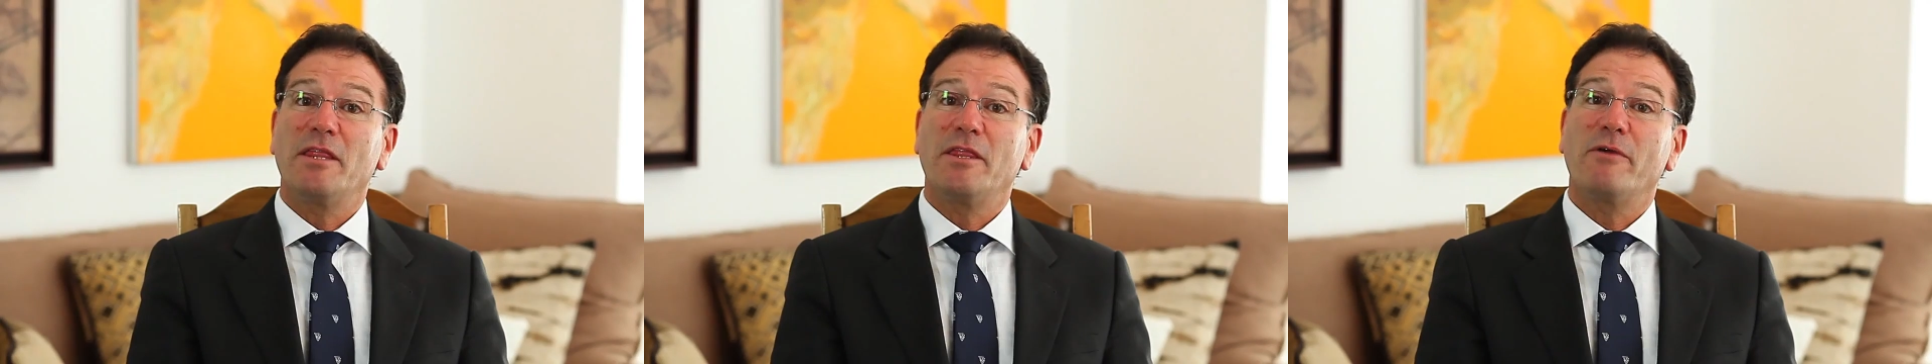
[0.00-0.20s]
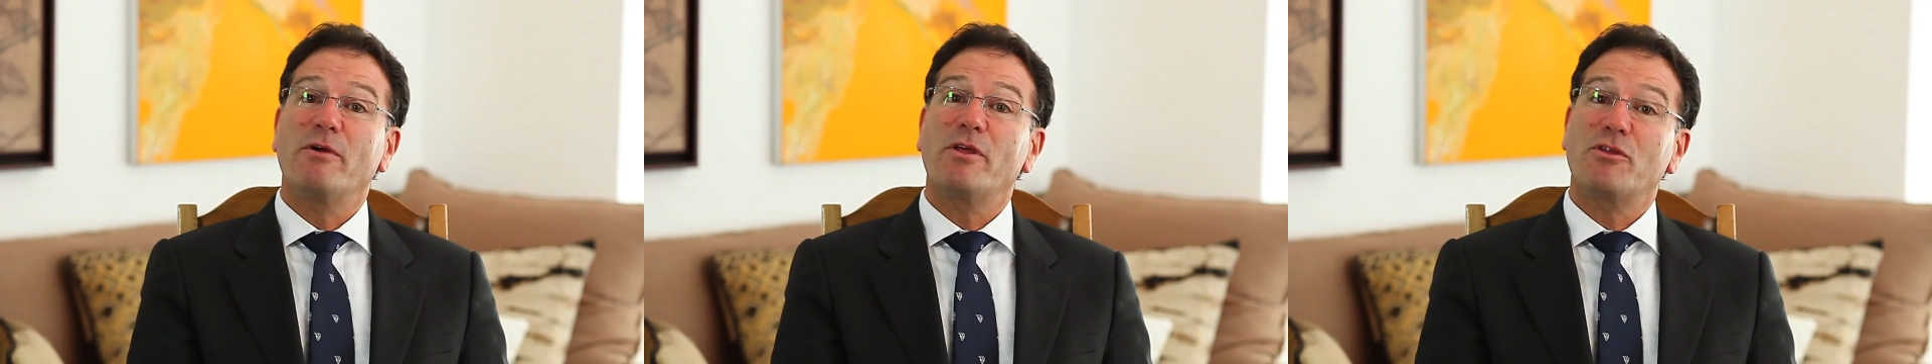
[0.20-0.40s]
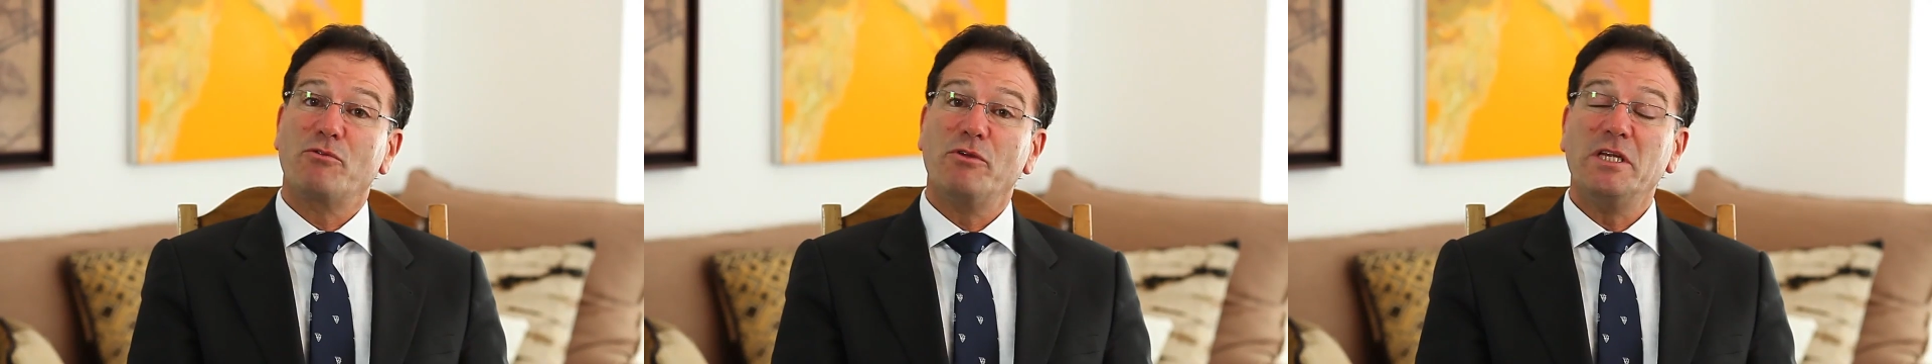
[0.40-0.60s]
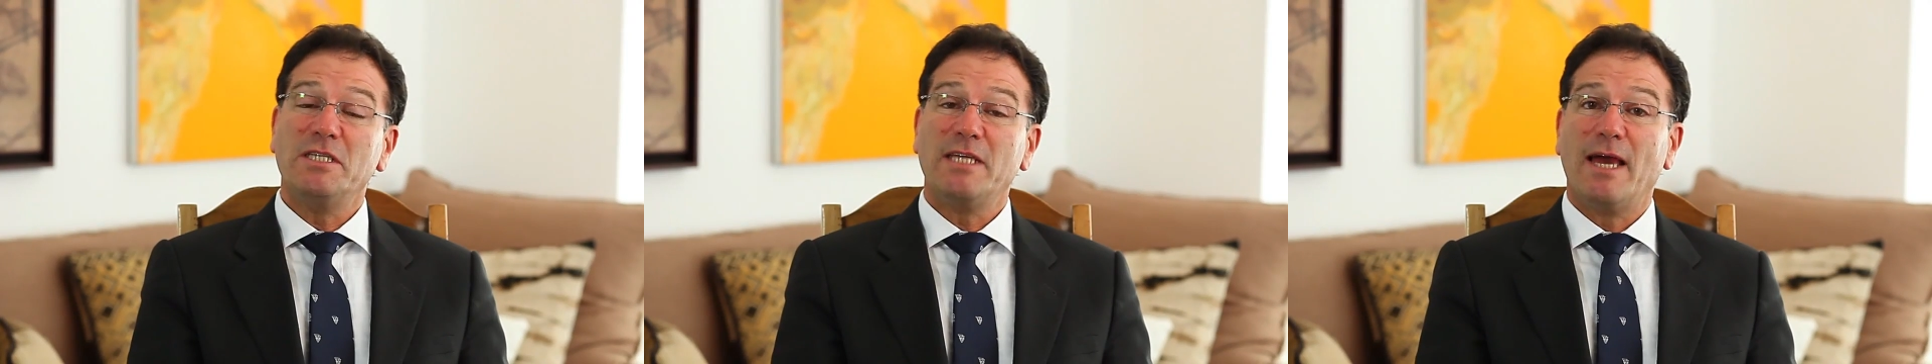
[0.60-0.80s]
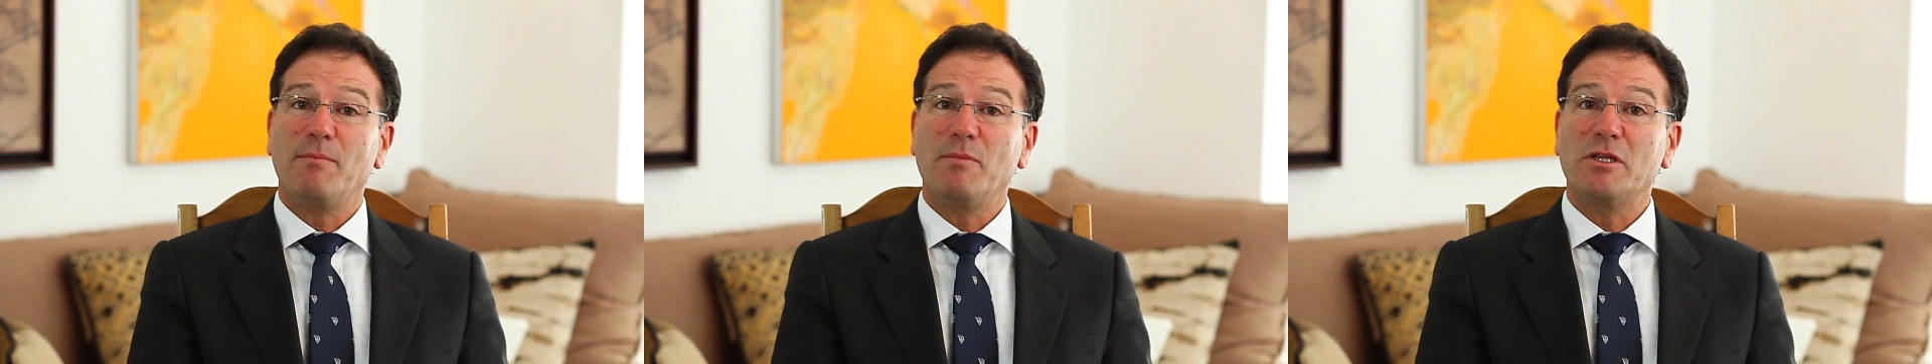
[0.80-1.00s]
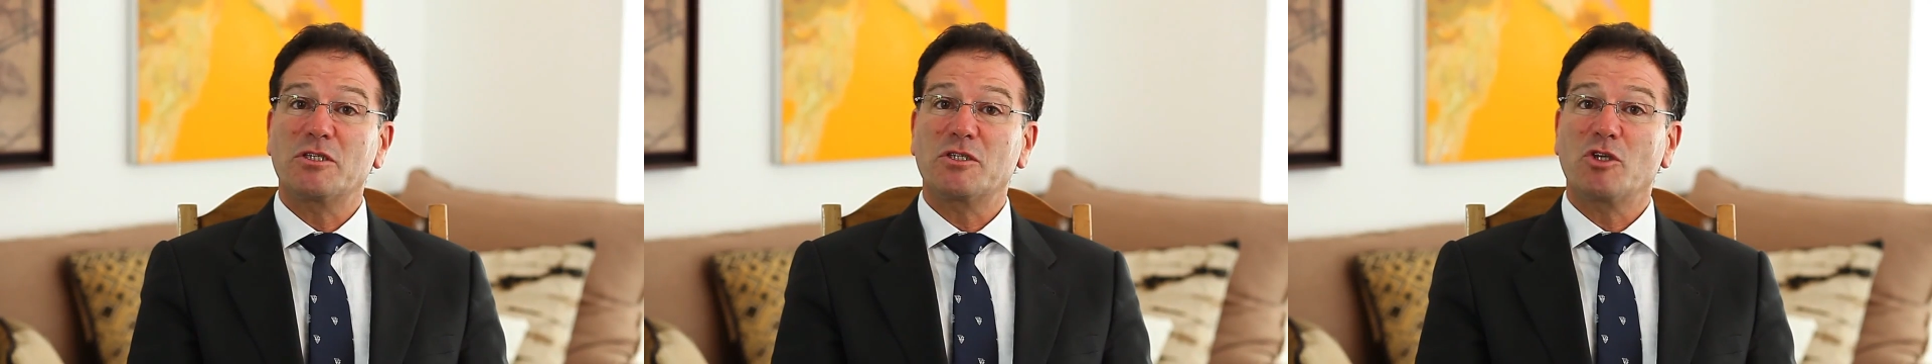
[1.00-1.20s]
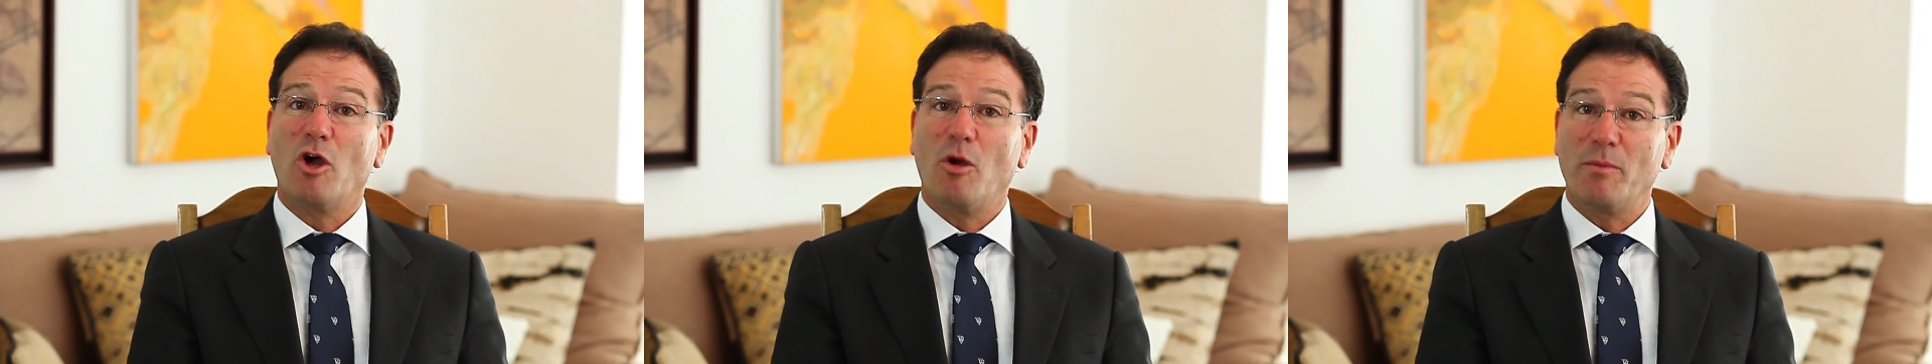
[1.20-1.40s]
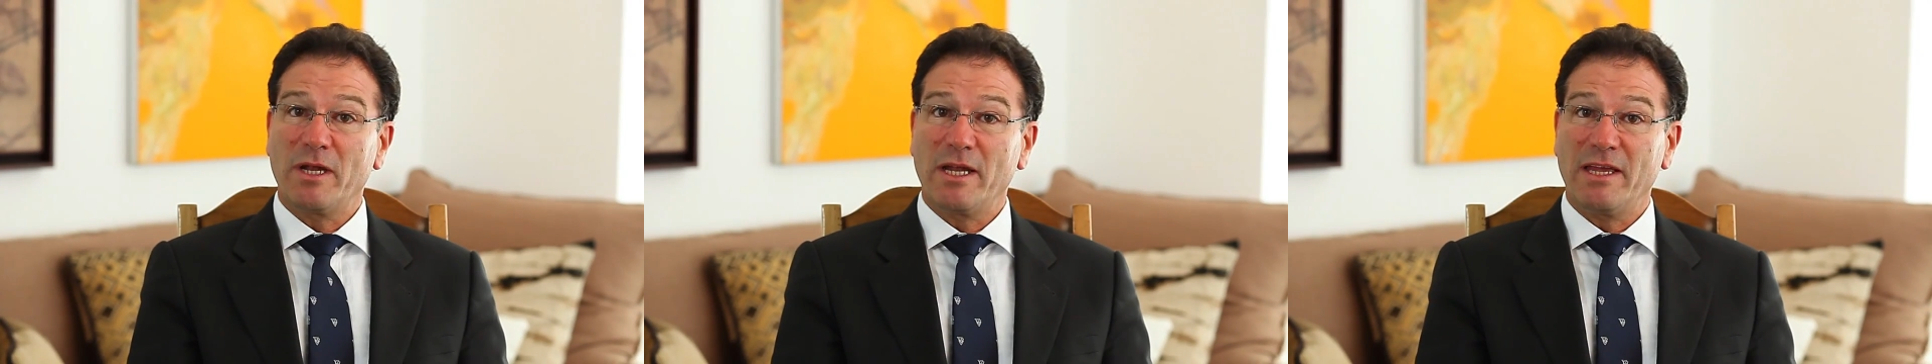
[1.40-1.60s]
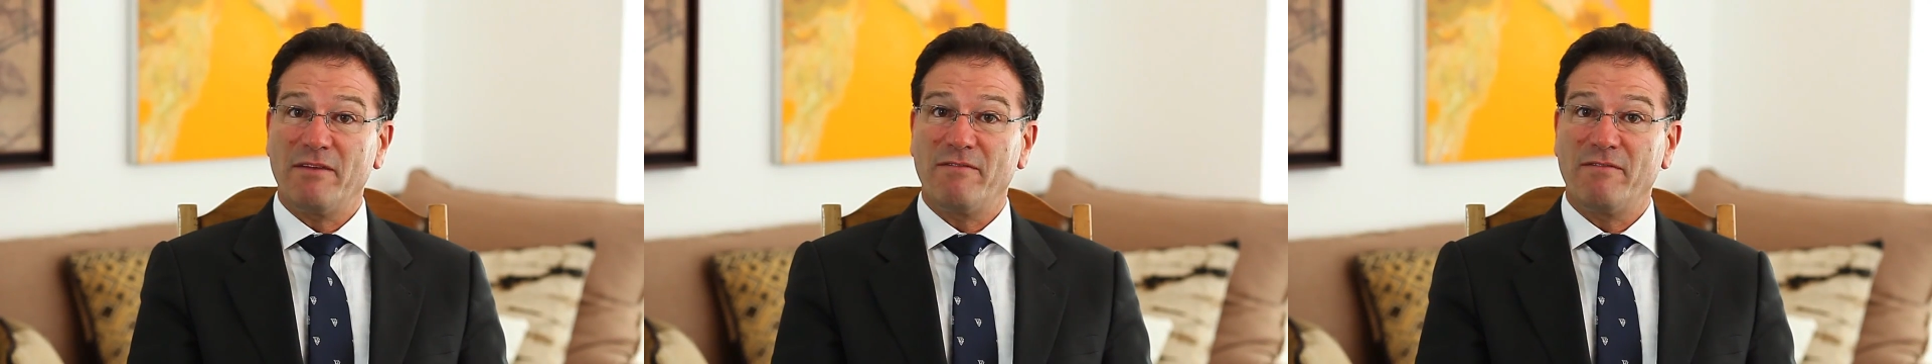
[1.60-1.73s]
There are 3 tablets commonly